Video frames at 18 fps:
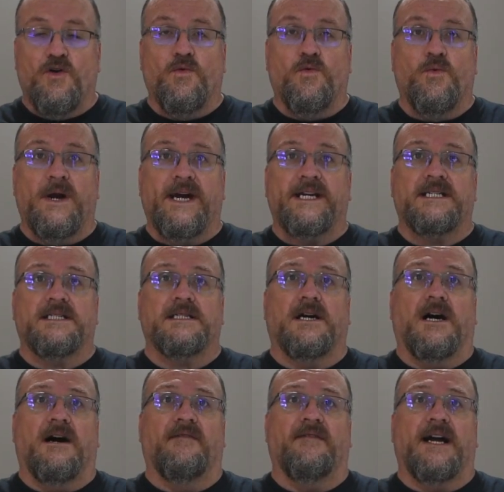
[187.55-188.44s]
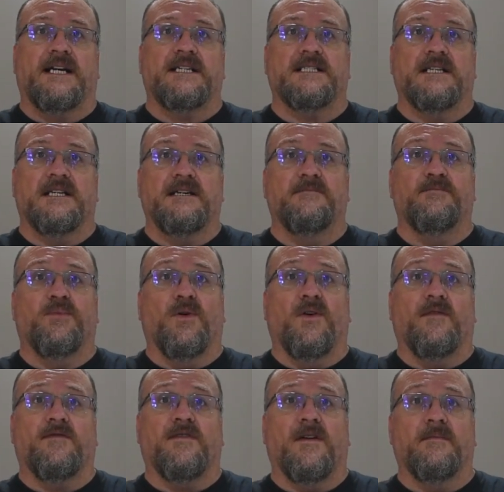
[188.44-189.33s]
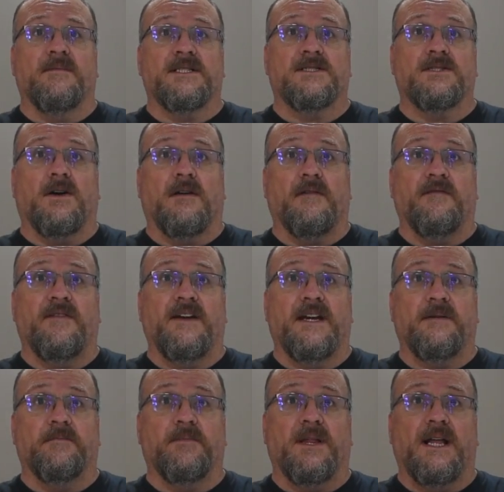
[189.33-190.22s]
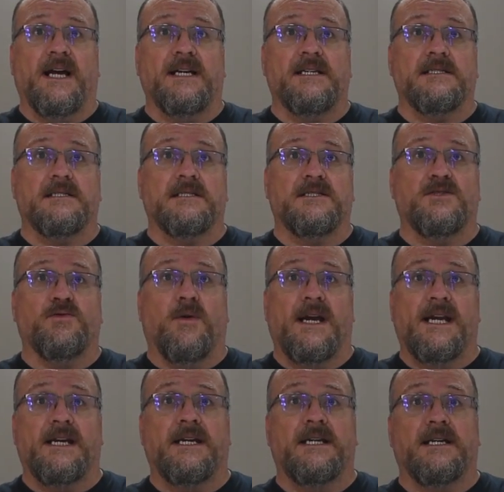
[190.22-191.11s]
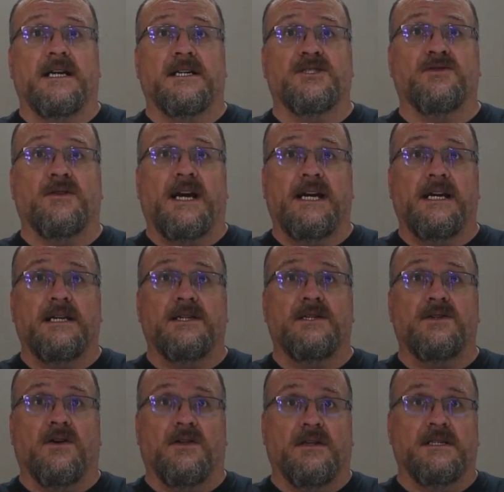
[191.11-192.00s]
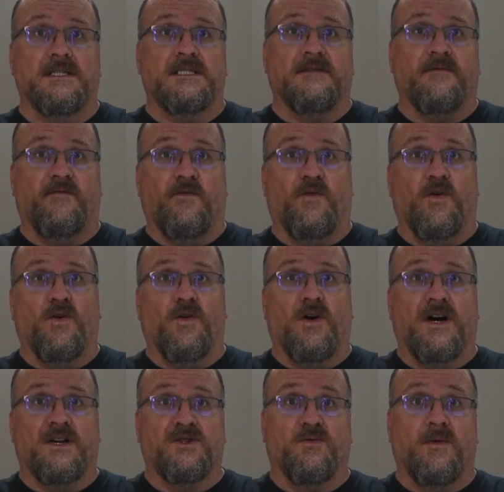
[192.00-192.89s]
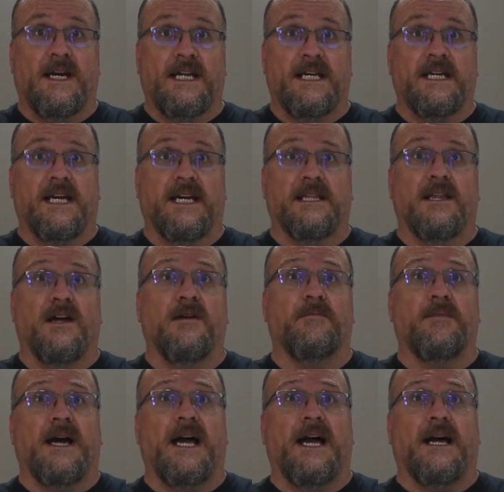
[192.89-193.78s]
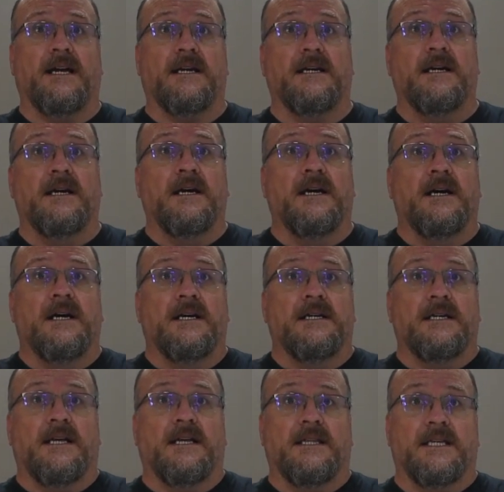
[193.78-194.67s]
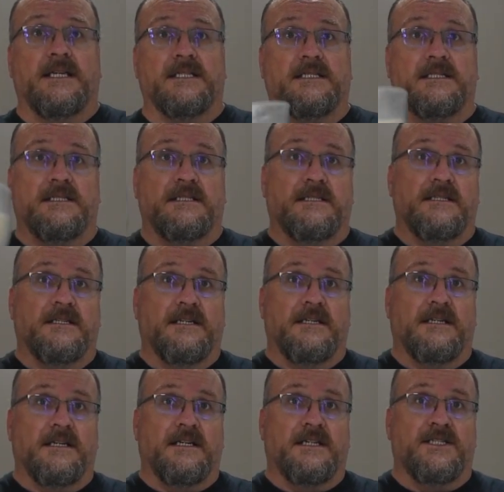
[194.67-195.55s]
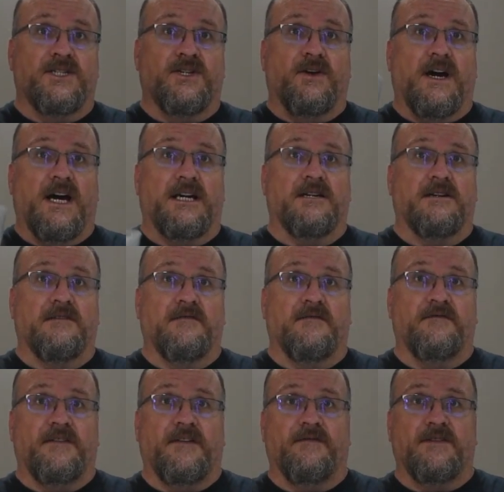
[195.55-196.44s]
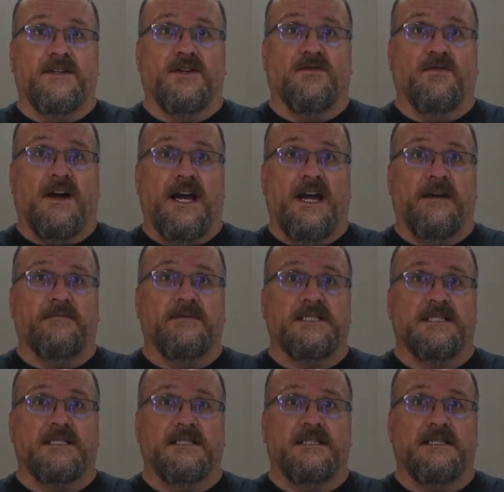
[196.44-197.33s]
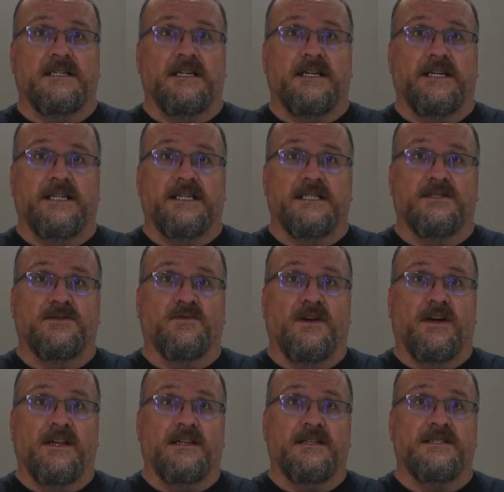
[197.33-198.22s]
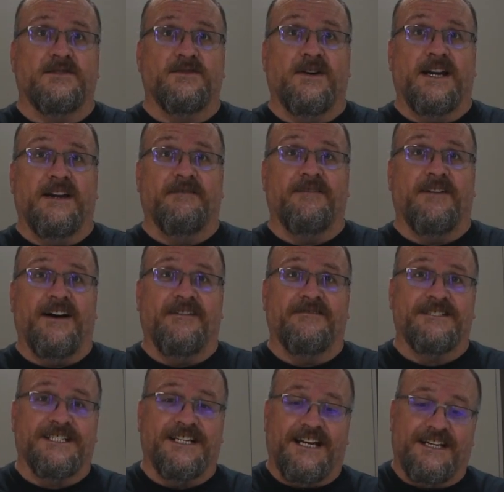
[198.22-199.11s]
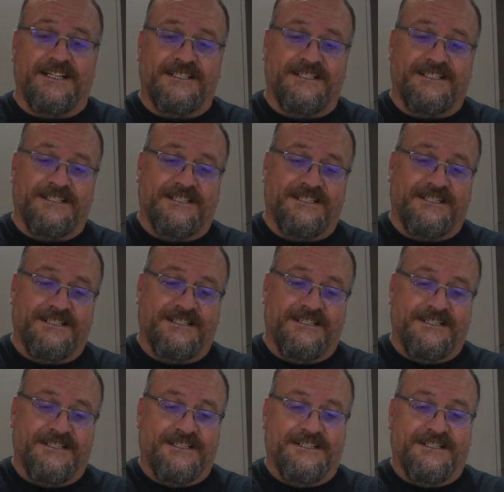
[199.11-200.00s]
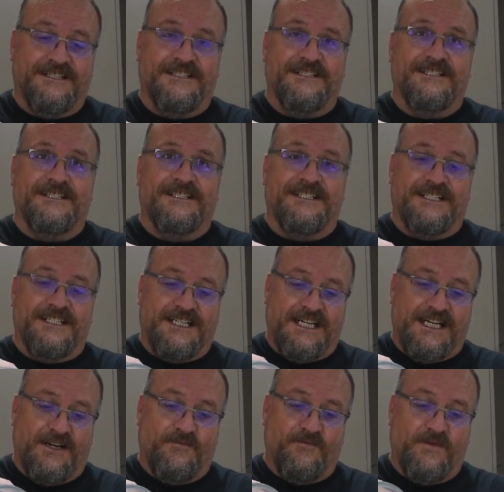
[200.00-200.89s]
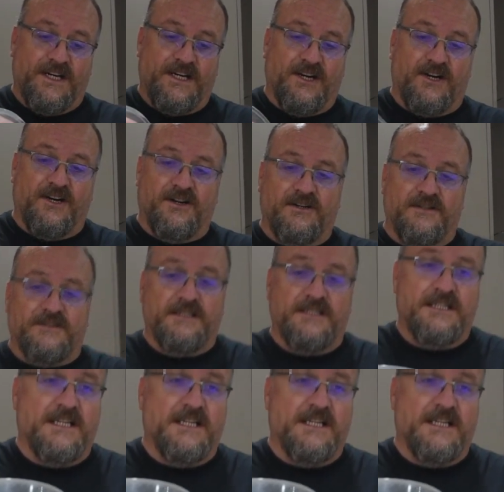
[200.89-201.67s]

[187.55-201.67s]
which I've actually bought from a stock feed place, 20 Australian dollars for a 20 kilo bag. This 250 grams is worth 25 cents. In we go.